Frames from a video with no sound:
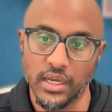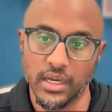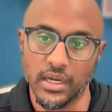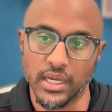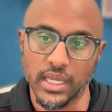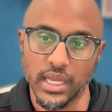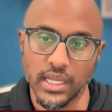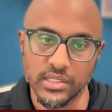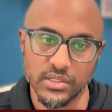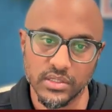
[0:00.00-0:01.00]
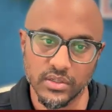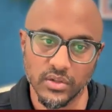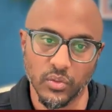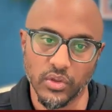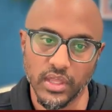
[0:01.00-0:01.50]
Again, it's
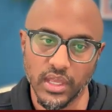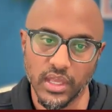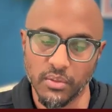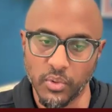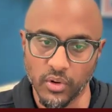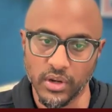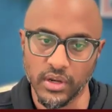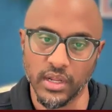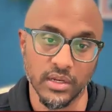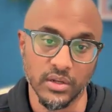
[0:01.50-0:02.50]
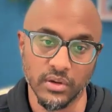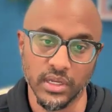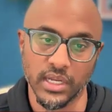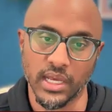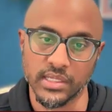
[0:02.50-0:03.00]
worthy and important and
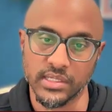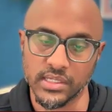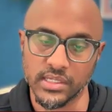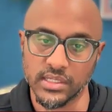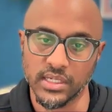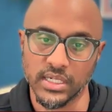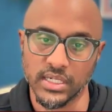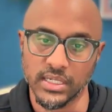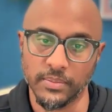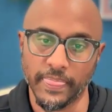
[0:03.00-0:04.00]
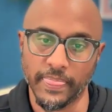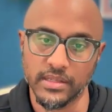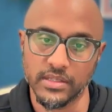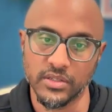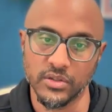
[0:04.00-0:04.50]
ongoing analysis.
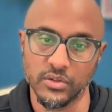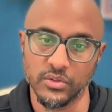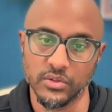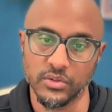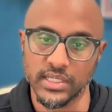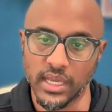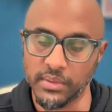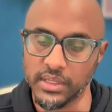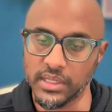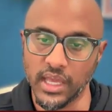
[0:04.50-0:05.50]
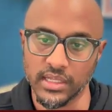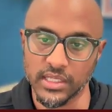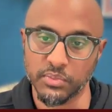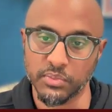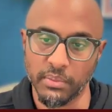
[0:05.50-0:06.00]
to examine the
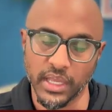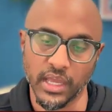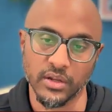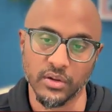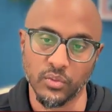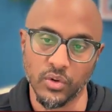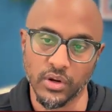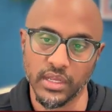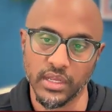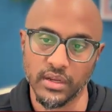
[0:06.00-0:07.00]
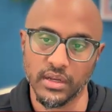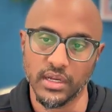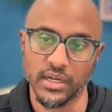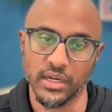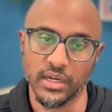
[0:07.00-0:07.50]
endless propaganda war
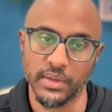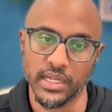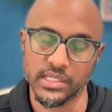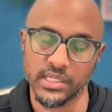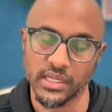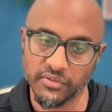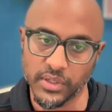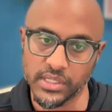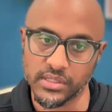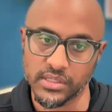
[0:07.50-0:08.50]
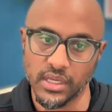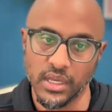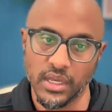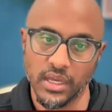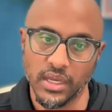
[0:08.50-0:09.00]
here, and its influence
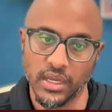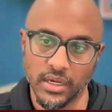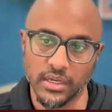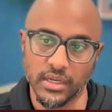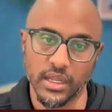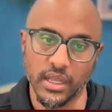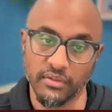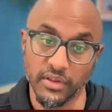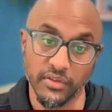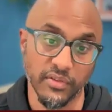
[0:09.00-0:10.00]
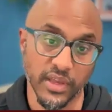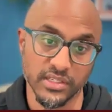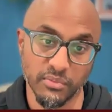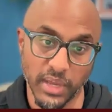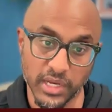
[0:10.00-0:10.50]
on every
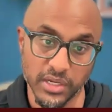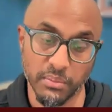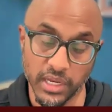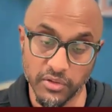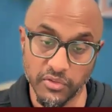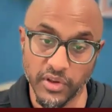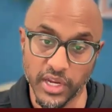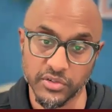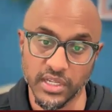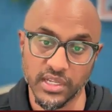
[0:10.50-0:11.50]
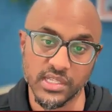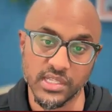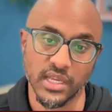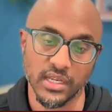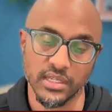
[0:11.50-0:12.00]
phase of manufacturing
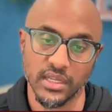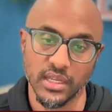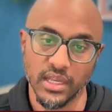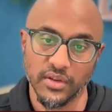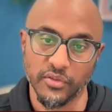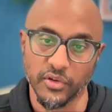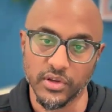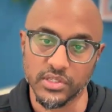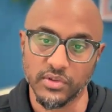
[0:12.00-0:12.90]
consent for